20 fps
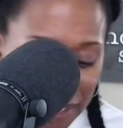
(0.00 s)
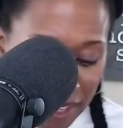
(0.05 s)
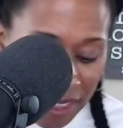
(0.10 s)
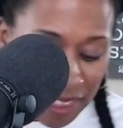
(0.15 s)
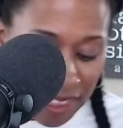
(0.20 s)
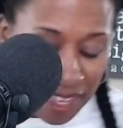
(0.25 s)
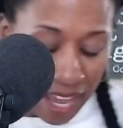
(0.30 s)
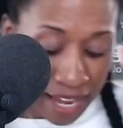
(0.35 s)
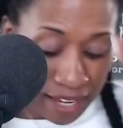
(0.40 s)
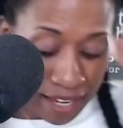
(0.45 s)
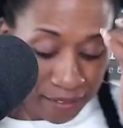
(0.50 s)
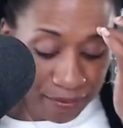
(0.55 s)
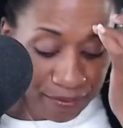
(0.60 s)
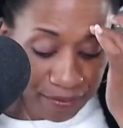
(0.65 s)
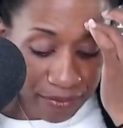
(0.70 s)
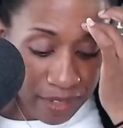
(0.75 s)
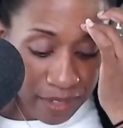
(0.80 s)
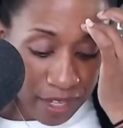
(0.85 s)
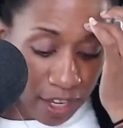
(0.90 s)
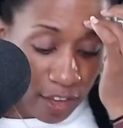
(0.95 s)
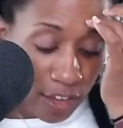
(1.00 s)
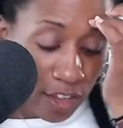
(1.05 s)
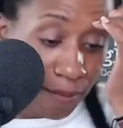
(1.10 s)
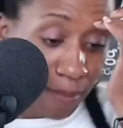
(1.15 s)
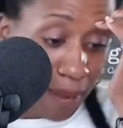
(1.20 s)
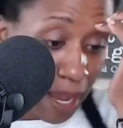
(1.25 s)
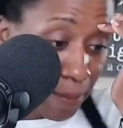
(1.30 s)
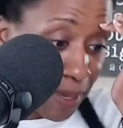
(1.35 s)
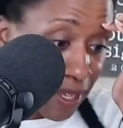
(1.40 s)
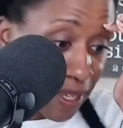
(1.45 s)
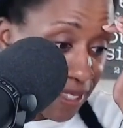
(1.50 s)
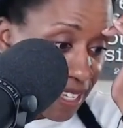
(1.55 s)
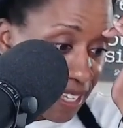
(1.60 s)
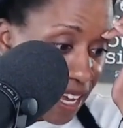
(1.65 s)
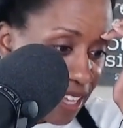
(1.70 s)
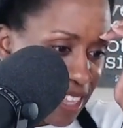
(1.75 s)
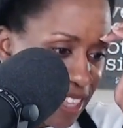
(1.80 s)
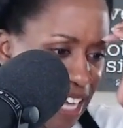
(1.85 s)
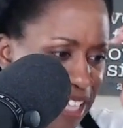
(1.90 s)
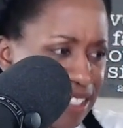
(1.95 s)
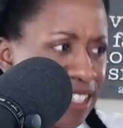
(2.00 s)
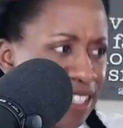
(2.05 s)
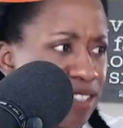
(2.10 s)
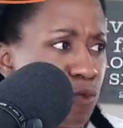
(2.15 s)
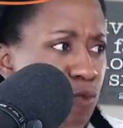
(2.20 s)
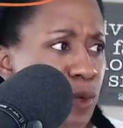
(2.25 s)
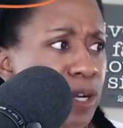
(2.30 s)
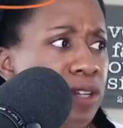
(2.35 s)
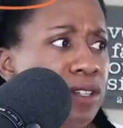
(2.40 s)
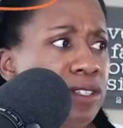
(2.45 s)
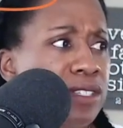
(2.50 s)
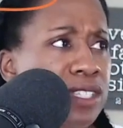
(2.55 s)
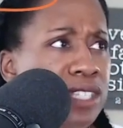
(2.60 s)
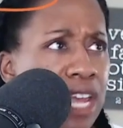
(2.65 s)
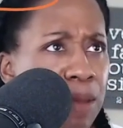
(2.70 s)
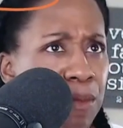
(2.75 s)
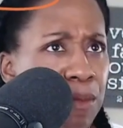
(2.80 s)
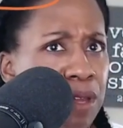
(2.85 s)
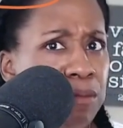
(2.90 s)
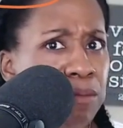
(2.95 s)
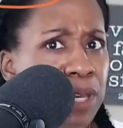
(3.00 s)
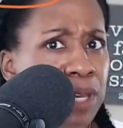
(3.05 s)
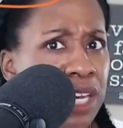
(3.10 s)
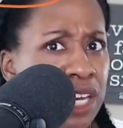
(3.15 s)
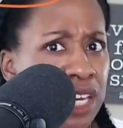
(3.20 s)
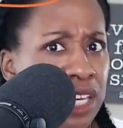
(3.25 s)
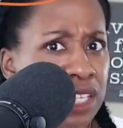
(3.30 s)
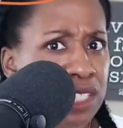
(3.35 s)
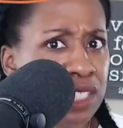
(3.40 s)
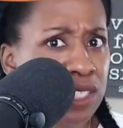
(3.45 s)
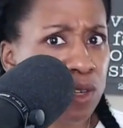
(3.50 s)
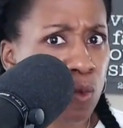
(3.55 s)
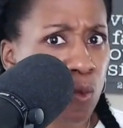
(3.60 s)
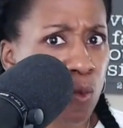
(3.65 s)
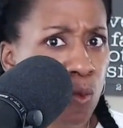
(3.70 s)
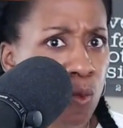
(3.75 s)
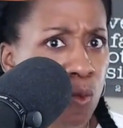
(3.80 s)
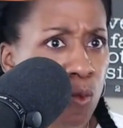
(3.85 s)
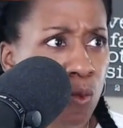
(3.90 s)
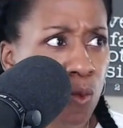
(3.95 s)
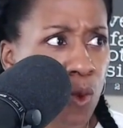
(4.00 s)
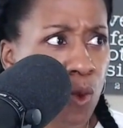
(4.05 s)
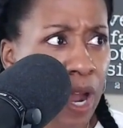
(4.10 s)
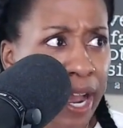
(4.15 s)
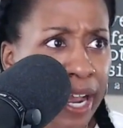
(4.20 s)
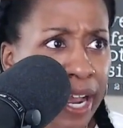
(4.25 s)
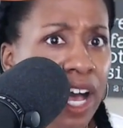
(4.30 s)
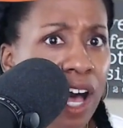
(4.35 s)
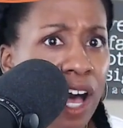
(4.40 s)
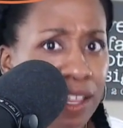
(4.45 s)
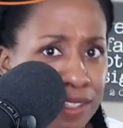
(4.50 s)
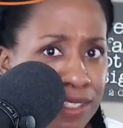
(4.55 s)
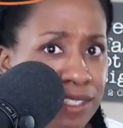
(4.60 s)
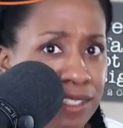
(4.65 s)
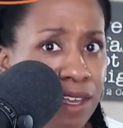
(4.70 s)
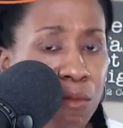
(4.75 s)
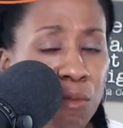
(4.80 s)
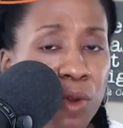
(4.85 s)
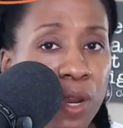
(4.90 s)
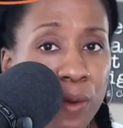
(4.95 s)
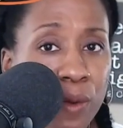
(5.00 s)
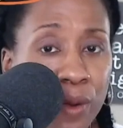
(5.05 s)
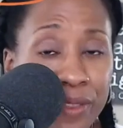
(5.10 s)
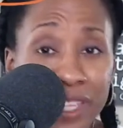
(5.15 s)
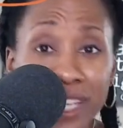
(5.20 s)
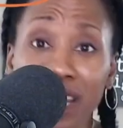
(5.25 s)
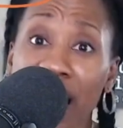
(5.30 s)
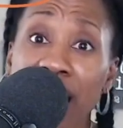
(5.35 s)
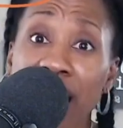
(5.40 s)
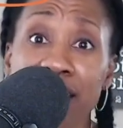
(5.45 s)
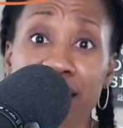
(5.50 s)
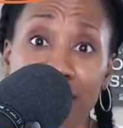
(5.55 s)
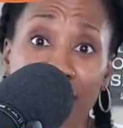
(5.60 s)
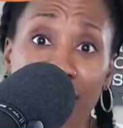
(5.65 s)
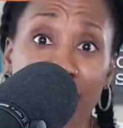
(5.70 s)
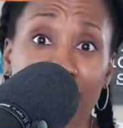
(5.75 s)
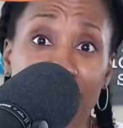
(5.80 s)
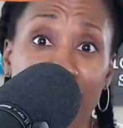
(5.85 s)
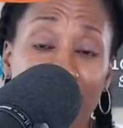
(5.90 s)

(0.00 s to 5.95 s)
thing you might be saying that's a weird statement because I got somewhere with it. Yeah, you did.